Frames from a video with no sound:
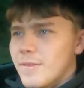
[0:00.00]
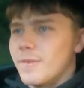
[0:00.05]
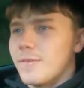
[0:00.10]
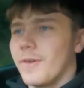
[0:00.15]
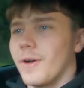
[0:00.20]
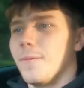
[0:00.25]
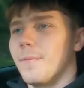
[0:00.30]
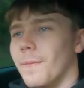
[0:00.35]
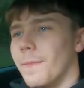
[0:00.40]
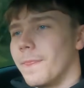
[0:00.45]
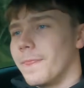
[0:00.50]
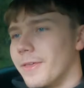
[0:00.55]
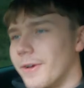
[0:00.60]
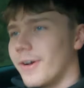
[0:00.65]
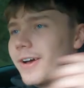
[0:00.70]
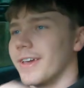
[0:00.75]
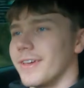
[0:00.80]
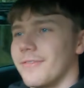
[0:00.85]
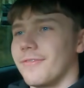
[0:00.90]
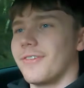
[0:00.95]
from,
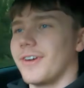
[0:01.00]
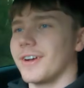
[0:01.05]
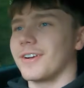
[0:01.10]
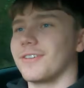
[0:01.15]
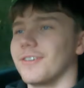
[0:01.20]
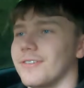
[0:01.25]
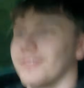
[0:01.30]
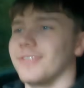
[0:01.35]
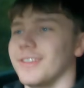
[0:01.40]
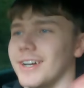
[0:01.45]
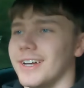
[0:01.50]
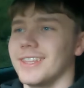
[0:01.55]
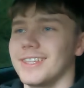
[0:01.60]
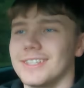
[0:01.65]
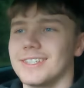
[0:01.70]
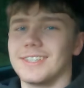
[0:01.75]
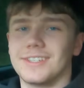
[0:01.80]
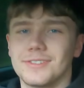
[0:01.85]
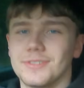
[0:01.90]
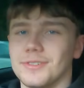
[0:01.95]
oh fuck off now,
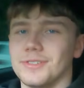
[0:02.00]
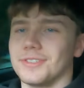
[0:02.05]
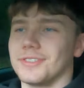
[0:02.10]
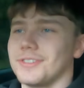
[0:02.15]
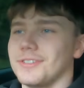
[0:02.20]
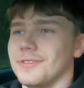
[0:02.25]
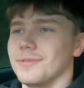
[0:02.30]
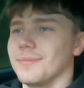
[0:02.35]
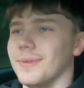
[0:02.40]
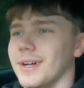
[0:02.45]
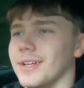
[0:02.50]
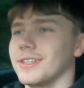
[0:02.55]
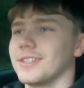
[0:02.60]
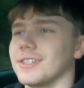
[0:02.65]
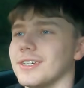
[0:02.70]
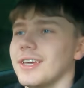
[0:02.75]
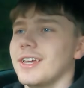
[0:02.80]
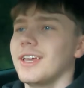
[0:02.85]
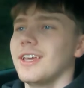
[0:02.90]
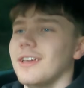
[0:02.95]
this exhaust is too much.
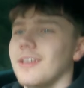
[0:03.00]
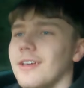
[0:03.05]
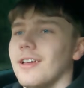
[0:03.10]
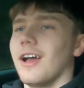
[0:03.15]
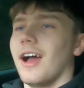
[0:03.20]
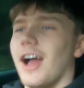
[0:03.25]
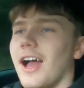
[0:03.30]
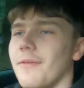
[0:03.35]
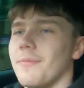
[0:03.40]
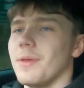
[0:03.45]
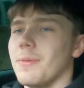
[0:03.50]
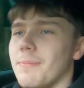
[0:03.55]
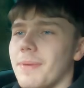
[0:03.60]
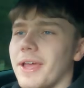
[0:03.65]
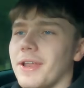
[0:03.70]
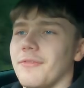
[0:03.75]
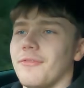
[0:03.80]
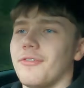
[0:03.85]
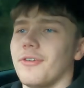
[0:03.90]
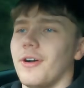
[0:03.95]
I've been
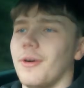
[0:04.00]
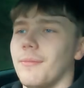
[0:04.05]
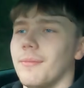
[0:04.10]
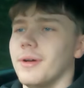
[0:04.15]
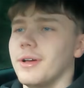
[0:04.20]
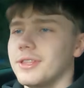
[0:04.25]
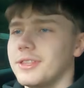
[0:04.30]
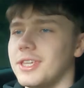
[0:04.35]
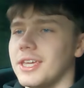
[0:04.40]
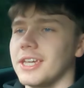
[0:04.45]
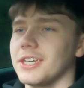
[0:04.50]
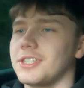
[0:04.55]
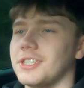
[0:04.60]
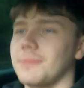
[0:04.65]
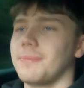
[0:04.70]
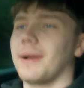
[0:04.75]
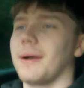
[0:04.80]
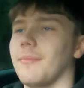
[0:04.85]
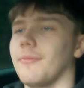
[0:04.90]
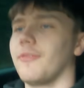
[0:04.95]
Ben from
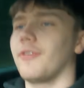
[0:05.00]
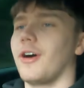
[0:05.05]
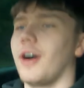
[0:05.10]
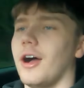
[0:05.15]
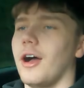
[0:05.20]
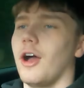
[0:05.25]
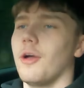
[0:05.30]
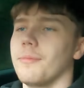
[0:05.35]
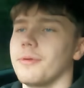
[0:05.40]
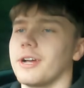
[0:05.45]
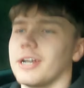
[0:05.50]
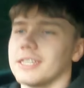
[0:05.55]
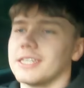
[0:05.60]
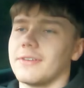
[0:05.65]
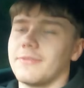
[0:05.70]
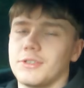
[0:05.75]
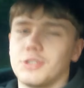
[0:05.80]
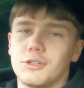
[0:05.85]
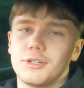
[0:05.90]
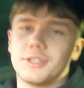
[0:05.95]
DSG Panther. Hope you guys
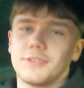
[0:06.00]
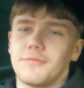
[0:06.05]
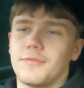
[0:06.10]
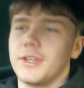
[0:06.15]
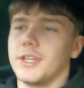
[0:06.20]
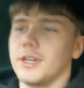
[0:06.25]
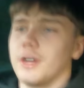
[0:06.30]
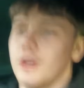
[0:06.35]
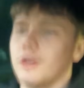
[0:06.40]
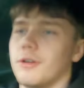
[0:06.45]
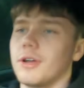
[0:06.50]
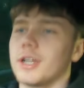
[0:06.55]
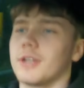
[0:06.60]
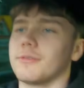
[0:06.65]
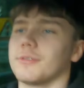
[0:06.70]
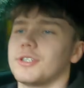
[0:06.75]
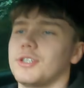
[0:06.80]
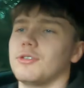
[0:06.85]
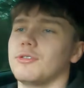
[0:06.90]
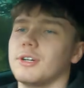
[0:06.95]
have enjoyed this video, and
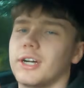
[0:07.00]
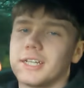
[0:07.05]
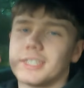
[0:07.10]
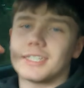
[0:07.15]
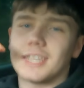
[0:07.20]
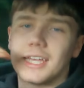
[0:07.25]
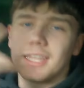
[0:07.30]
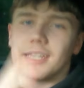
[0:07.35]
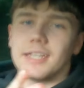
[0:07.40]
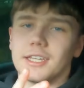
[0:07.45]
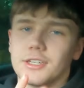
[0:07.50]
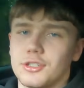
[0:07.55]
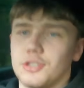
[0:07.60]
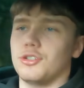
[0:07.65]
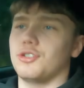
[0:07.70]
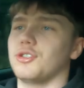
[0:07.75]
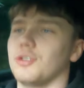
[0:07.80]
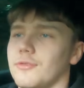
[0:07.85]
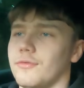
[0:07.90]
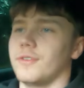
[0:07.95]
I'll see you guys in the next
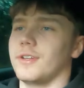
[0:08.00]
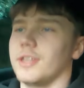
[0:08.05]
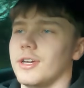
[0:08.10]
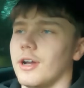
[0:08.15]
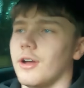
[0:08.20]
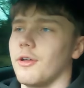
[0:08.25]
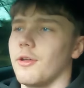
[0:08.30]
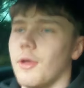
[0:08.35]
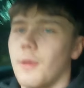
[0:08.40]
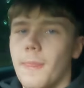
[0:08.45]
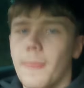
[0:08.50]
YouTube video.